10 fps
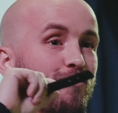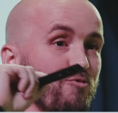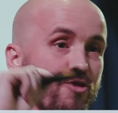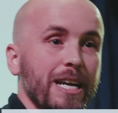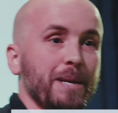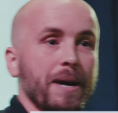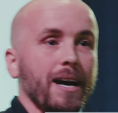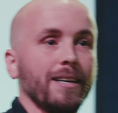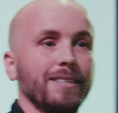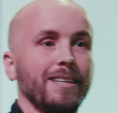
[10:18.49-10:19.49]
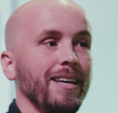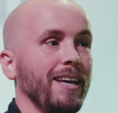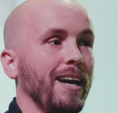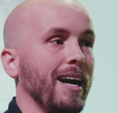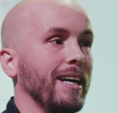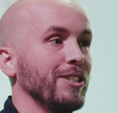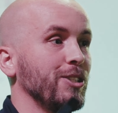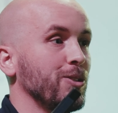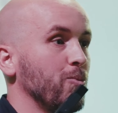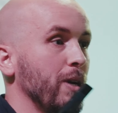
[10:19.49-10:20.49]
Really bad. And
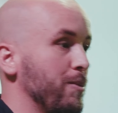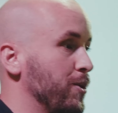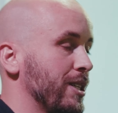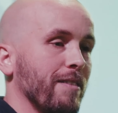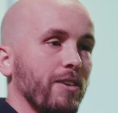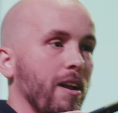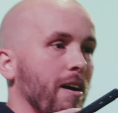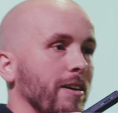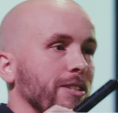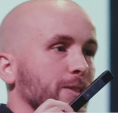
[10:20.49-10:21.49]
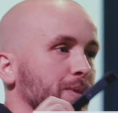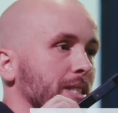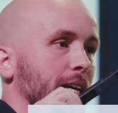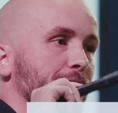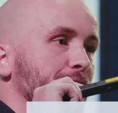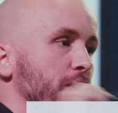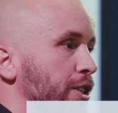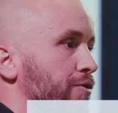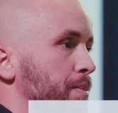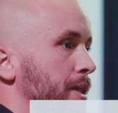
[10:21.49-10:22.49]
we would have clients that would say
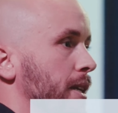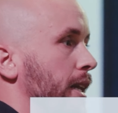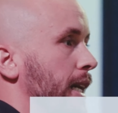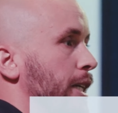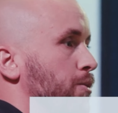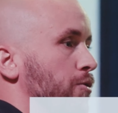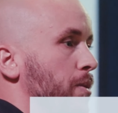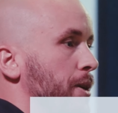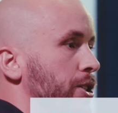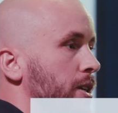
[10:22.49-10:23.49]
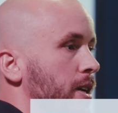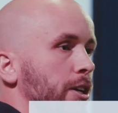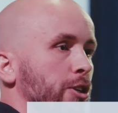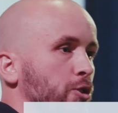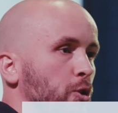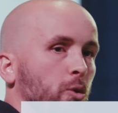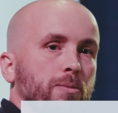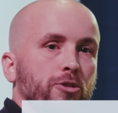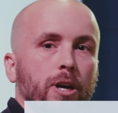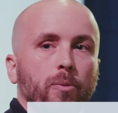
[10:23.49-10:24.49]
33% of the leads were rubbish. You'd call
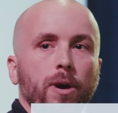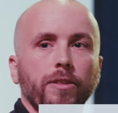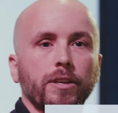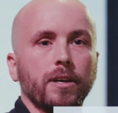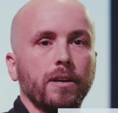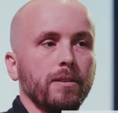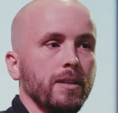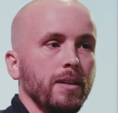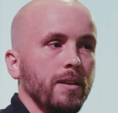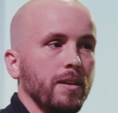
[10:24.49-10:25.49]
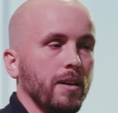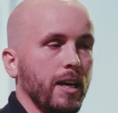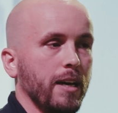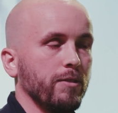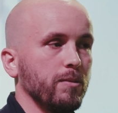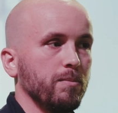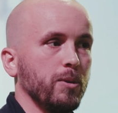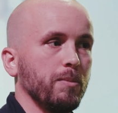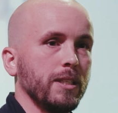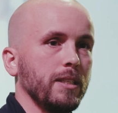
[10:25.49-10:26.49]
them straight away and they'd go, I haven't
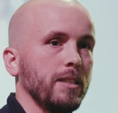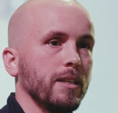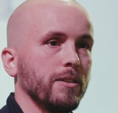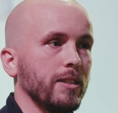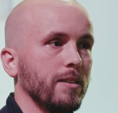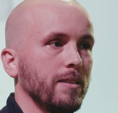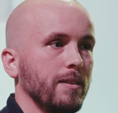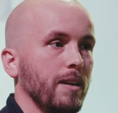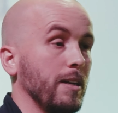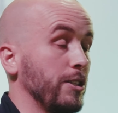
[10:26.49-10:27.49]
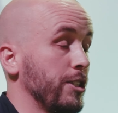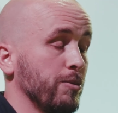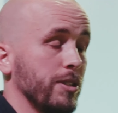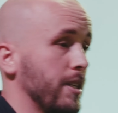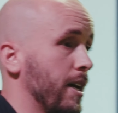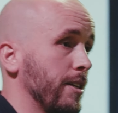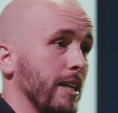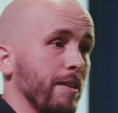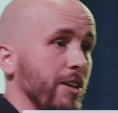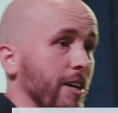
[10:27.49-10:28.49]
put my details in. And still to this day, I
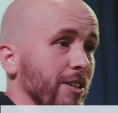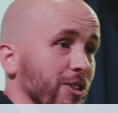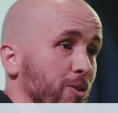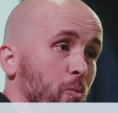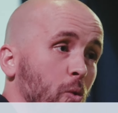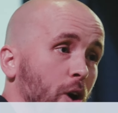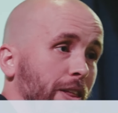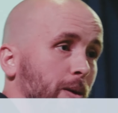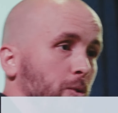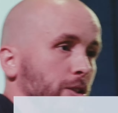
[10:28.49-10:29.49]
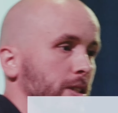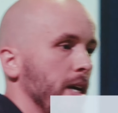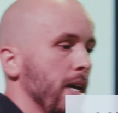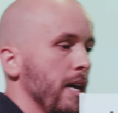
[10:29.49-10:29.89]
don't have the answer to why that was.